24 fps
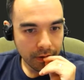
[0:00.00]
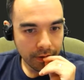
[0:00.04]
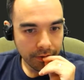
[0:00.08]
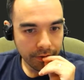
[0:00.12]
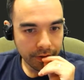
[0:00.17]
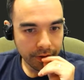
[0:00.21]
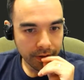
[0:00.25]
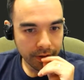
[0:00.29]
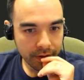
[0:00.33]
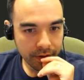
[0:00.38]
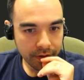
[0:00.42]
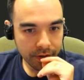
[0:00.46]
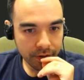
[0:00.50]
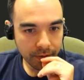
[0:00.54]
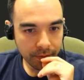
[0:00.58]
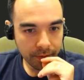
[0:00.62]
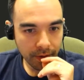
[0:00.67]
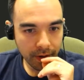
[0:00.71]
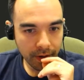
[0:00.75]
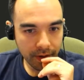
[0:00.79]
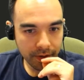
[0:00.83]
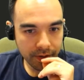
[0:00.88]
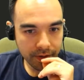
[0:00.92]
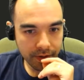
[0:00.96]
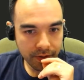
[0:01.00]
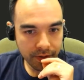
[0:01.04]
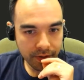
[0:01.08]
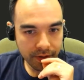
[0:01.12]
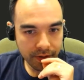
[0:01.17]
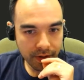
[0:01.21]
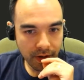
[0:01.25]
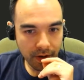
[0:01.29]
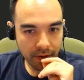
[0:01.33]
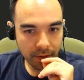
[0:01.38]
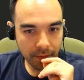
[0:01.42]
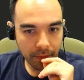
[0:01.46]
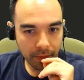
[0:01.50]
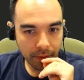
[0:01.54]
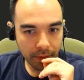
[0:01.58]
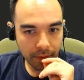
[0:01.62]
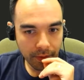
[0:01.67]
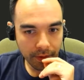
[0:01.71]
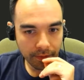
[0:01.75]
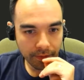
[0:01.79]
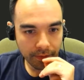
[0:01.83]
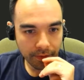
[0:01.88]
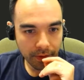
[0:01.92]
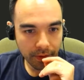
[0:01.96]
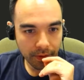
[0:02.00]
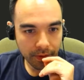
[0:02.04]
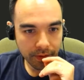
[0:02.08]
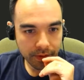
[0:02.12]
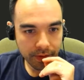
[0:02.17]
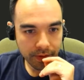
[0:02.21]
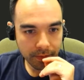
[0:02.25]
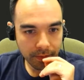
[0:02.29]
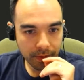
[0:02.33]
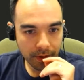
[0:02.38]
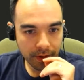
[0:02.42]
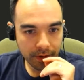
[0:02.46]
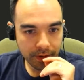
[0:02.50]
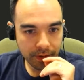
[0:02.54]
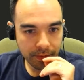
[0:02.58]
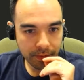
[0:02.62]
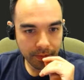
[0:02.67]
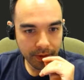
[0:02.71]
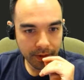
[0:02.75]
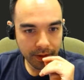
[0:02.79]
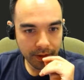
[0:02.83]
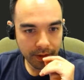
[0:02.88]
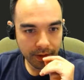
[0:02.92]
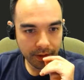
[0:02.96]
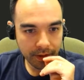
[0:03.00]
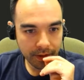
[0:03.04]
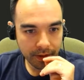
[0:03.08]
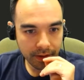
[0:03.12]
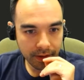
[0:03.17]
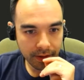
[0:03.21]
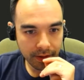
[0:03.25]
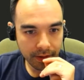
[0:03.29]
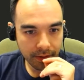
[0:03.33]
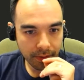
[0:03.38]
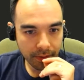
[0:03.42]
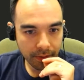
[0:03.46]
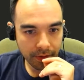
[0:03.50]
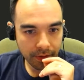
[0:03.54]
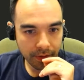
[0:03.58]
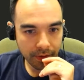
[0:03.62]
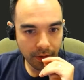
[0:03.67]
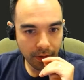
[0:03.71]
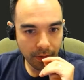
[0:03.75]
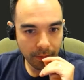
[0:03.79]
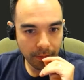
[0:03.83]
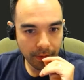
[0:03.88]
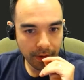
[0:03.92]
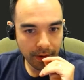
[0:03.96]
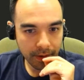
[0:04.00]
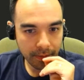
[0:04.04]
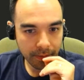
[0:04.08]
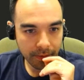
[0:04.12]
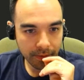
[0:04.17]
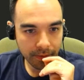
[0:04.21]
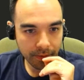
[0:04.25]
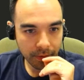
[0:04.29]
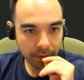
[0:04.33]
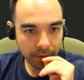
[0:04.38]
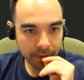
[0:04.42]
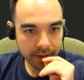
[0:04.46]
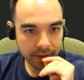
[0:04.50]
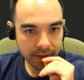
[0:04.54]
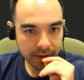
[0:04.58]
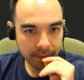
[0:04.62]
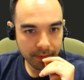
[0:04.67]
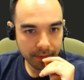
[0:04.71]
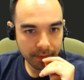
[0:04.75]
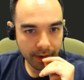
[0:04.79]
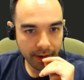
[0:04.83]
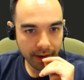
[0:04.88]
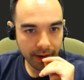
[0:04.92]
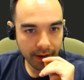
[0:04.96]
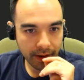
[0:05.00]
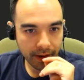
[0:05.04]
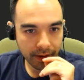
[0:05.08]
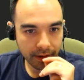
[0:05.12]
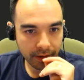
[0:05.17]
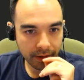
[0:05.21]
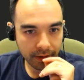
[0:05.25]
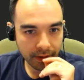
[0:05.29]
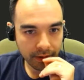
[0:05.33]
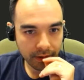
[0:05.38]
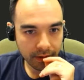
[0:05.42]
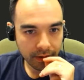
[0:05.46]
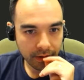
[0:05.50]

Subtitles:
If the initial browser is not remote, we can focus the browser immediately with no paint performance impact.